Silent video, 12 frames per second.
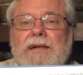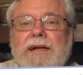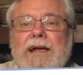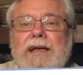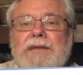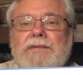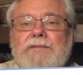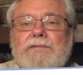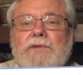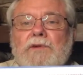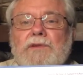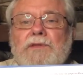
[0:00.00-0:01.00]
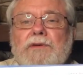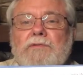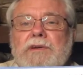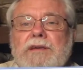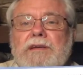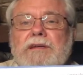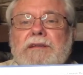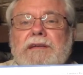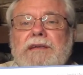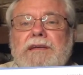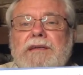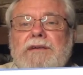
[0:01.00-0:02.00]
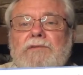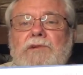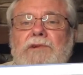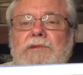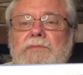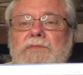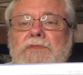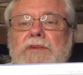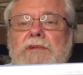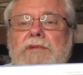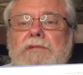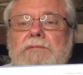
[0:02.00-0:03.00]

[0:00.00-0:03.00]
and for wiggly worms.